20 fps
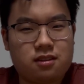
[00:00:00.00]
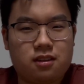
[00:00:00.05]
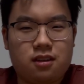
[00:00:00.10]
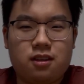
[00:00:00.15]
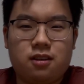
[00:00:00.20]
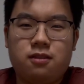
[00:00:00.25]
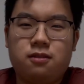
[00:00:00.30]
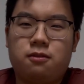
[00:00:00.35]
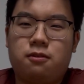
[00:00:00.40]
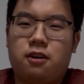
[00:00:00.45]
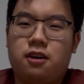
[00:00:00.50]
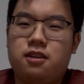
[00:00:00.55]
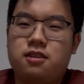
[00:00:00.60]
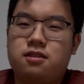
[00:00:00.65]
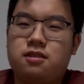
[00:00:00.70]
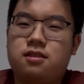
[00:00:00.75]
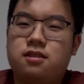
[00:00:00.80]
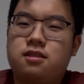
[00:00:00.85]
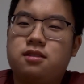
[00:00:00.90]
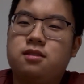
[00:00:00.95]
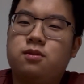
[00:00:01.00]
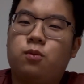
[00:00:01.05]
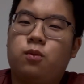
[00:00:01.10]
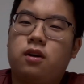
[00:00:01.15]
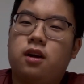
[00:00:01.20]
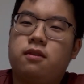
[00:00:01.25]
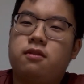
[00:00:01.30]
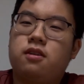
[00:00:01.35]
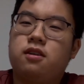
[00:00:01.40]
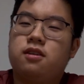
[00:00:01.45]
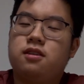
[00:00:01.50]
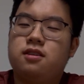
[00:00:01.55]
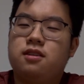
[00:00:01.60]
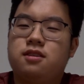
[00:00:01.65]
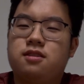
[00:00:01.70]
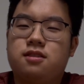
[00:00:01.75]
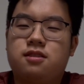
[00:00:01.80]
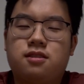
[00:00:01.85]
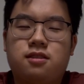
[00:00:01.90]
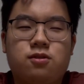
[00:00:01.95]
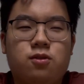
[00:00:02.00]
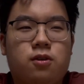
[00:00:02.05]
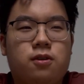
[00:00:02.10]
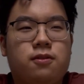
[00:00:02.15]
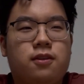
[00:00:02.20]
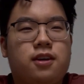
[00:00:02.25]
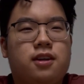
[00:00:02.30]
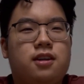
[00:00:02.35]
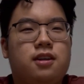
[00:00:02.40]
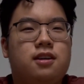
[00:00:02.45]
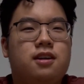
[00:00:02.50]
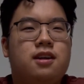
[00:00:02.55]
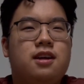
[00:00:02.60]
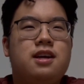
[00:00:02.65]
run his whatever it is, sort of like an